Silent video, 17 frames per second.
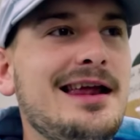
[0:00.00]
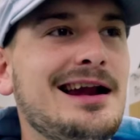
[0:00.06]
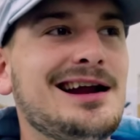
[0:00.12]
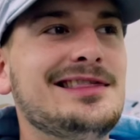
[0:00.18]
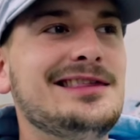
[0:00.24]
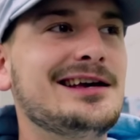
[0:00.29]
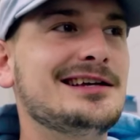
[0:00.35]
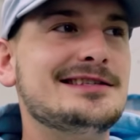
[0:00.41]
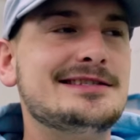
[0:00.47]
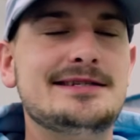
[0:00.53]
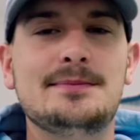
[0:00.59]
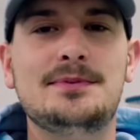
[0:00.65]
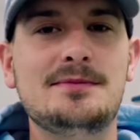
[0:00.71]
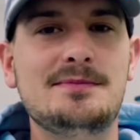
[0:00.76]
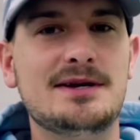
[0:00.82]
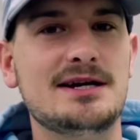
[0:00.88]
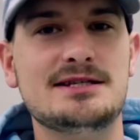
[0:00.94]
And I think it's
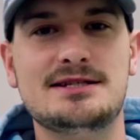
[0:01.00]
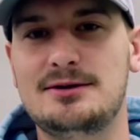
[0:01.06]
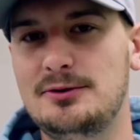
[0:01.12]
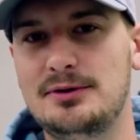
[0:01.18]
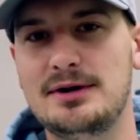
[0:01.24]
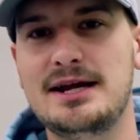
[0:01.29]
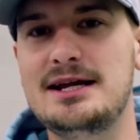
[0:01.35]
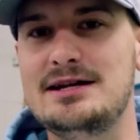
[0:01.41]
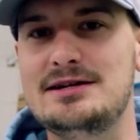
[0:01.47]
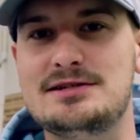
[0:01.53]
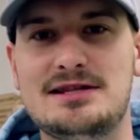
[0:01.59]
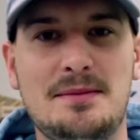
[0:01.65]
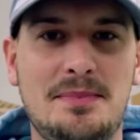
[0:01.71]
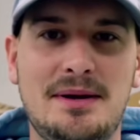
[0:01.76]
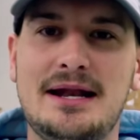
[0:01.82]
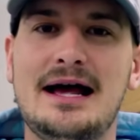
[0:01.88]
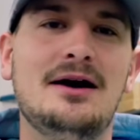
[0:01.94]
simply because of old age.
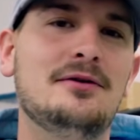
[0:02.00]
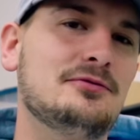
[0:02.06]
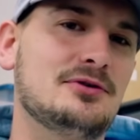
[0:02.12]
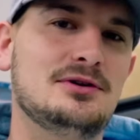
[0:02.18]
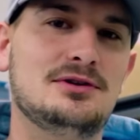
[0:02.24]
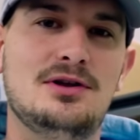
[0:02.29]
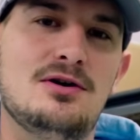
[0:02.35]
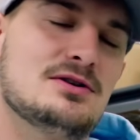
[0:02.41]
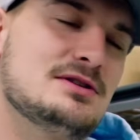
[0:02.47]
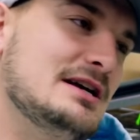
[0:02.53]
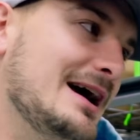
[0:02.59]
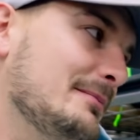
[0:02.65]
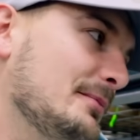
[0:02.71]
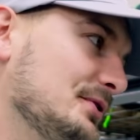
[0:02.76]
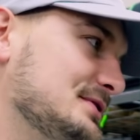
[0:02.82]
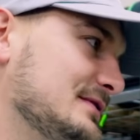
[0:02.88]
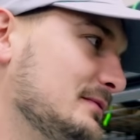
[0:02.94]
They've been out for a long
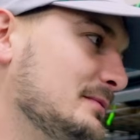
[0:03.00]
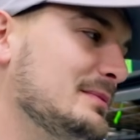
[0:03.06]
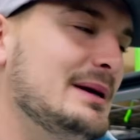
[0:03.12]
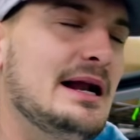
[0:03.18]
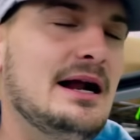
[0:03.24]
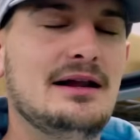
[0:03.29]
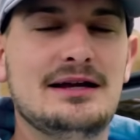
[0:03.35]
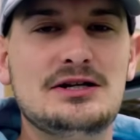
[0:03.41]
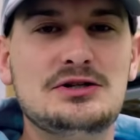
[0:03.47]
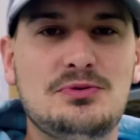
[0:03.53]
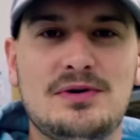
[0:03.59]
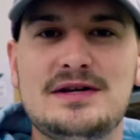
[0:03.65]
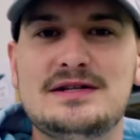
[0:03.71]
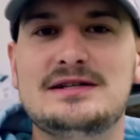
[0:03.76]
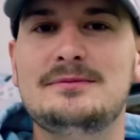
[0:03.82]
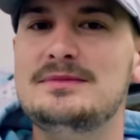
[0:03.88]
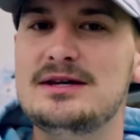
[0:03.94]
time. Most of them have been out like
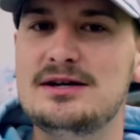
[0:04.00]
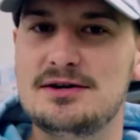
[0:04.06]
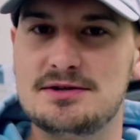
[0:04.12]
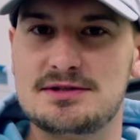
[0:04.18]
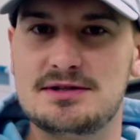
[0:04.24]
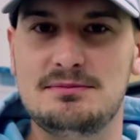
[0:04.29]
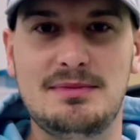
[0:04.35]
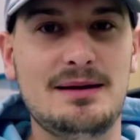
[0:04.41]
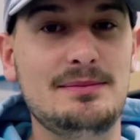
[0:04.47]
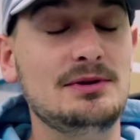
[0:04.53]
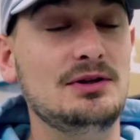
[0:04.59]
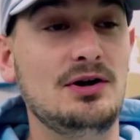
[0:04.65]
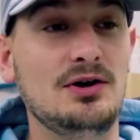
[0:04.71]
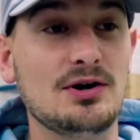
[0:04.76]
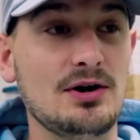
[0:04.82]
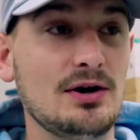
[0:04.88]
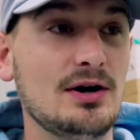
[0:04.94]
20 some years, maybe
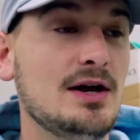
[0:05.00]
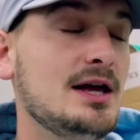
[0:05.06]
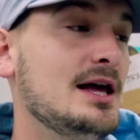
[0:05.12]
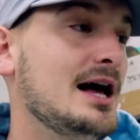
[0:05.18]
longer.